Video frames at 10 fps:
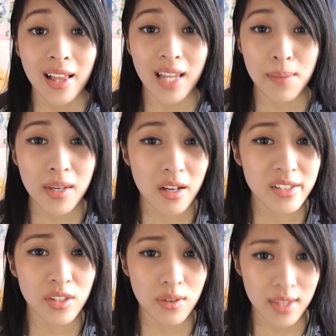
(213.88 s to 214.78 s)
let me
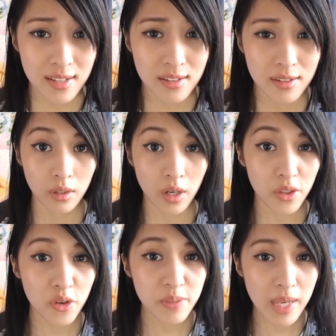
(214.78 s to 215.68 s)
ask you this,
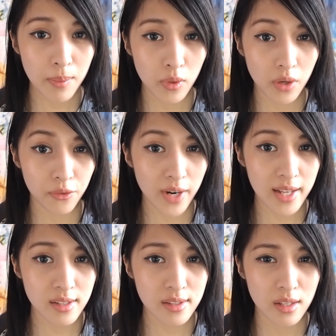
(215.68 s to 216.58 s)
are those people your
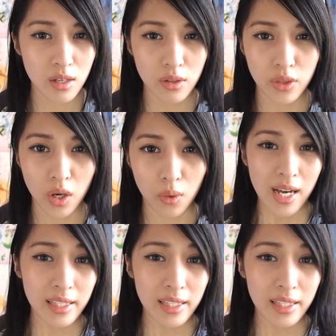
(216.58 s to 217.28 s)
friends?No.